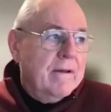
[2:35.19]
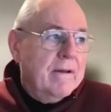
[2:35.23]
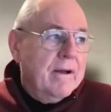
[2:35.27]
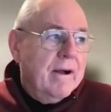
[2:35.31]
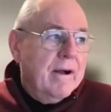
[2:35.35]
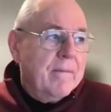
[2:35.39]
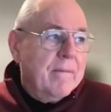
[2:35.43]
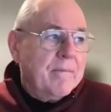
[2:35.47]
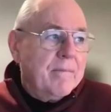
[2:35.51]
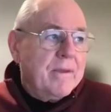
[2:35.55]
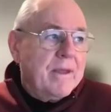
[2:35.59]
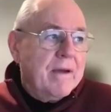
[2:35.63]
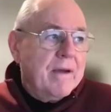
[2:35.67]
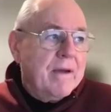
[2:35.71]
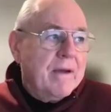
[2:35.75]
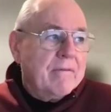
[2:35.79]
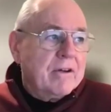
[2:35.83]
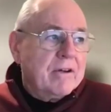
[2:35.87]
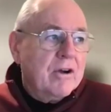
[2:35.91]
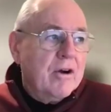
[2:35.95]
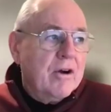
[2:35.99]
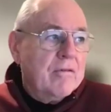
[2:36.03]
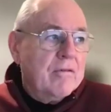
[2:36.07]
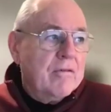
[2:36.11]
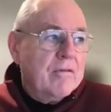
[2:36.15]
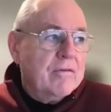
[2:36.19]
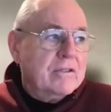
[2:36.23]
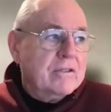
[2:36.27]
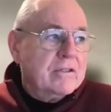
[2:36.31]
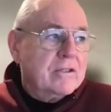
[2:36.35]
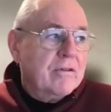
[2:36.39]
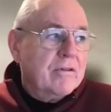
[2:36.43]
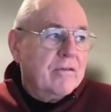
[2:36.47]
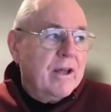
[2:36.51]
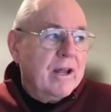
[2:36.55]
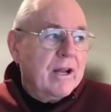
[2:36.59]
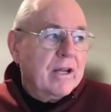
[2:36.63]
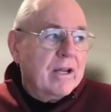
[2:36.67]
have a COVID
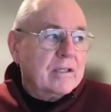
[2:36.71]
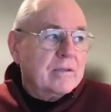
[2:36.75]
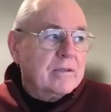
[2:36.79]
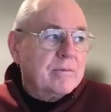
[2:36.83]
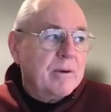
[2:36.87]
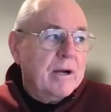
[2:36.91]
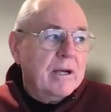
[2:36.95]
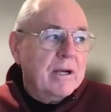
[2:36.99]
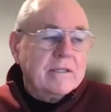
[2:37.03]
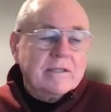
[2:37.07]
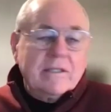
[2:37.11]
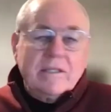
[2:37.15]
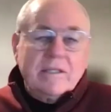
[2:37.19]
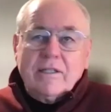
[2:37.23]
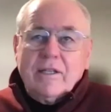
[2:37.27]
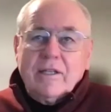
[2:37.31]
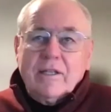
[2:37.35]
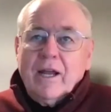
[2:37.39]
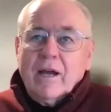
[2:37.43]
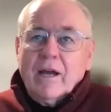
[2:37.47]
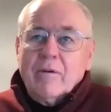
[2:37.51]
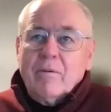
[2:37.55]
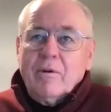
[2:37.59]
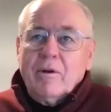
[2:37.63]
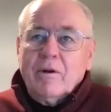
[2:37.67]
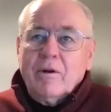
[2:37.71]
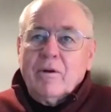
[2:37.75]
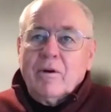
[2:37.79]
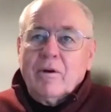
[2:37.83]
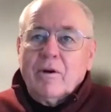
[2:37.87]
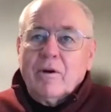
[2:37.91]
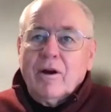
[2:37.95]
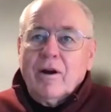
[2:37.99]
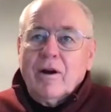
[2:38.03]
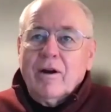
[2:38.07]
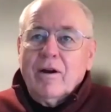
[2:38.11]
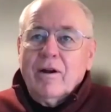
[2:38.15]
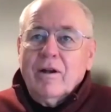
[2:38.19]
surveillance project in
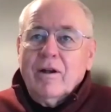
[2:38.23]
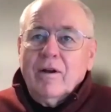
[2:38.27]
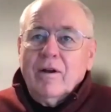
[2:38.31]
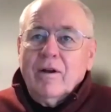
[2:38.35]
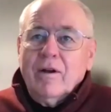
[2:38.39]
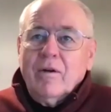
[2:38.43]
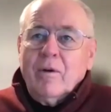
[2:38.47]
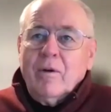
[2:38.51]
Ecuador.